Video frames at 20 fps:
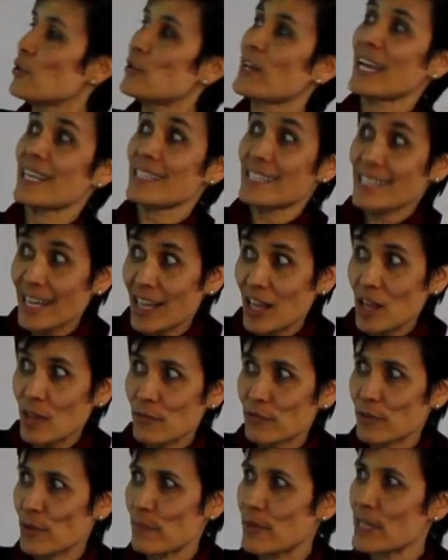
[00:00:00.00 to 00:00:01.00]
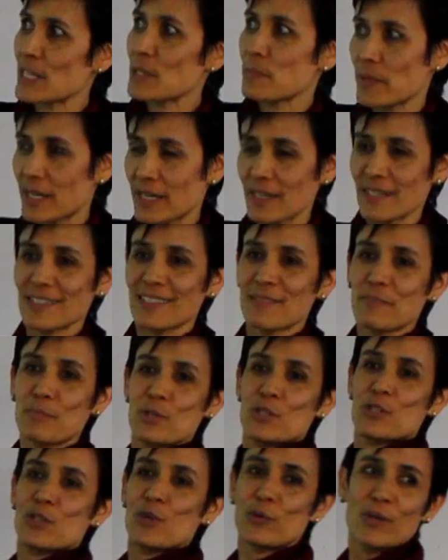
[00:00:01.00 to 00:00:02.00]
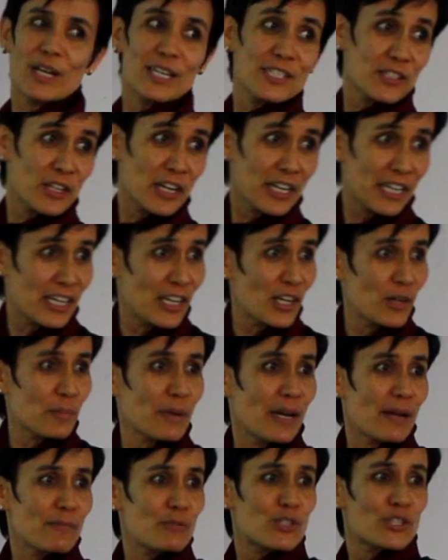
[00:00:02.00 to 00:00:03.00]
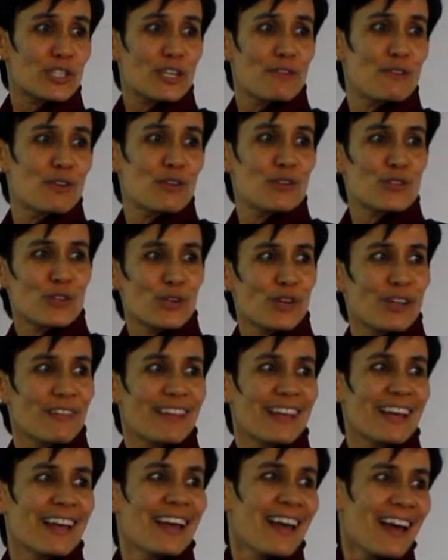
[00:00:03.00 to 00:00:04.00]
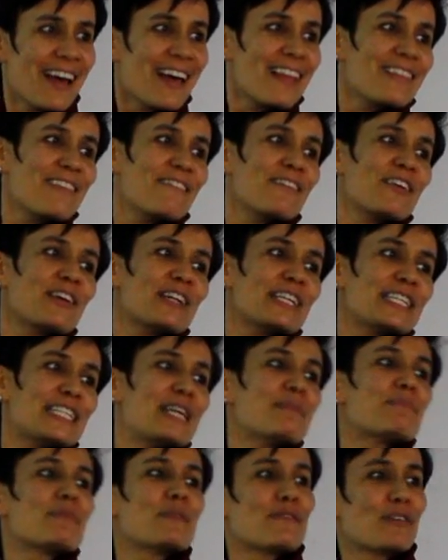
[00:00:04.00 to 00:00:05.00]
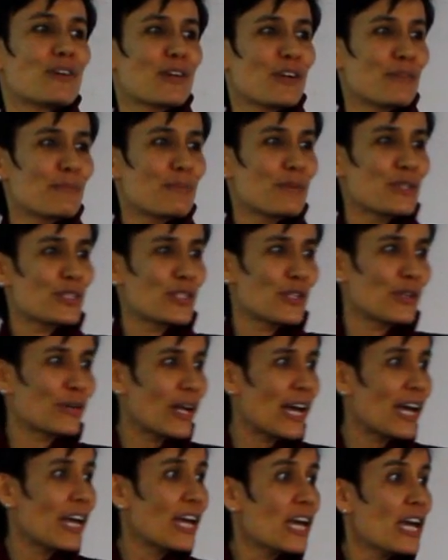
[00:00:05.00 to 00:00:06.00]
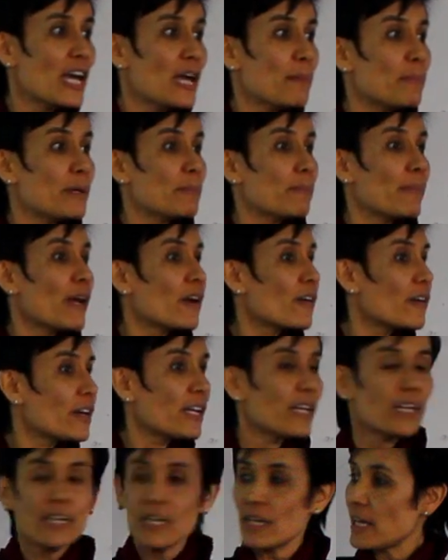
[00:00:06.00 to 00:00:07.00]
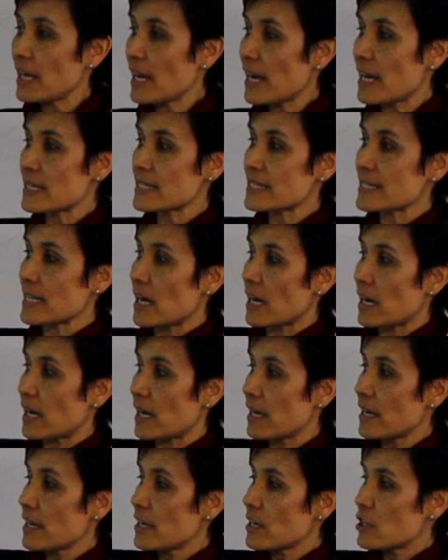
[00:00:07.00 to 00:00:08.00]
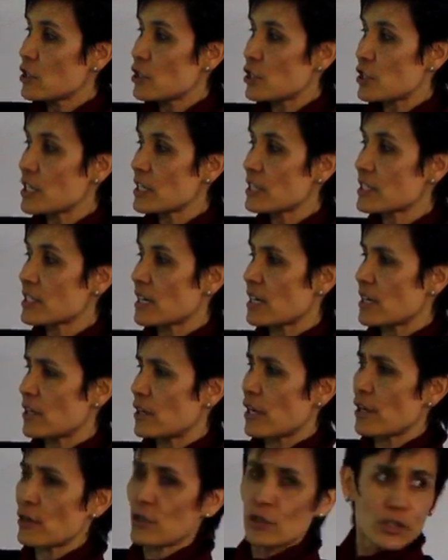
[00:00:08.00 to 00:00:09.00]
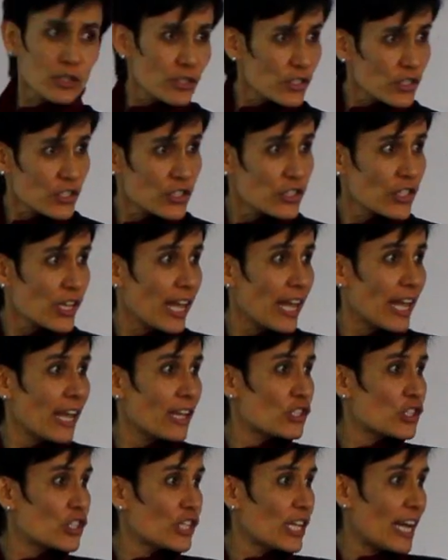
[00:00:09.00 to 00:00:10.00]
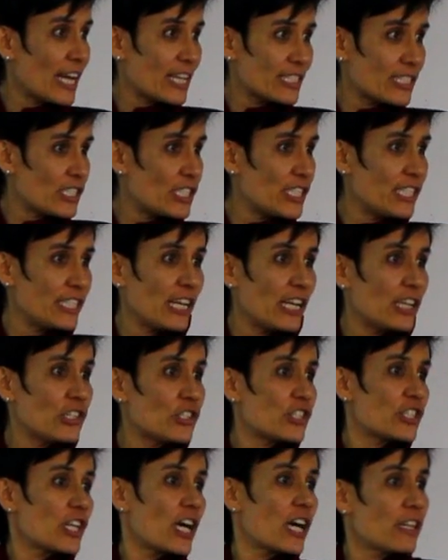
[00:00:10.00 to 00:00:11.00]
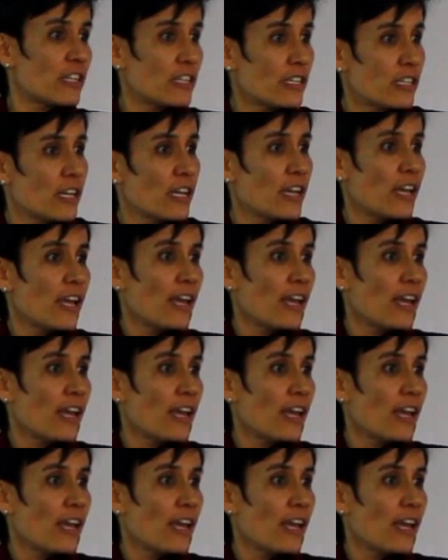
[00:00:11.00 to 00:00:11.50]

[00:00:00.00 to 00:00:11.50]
you can't tell from this because the persona is not here, but I'm just giving you sort of the, the very tip of her persona. But Mary has, uh, she's a, a nurse and she has a teenage son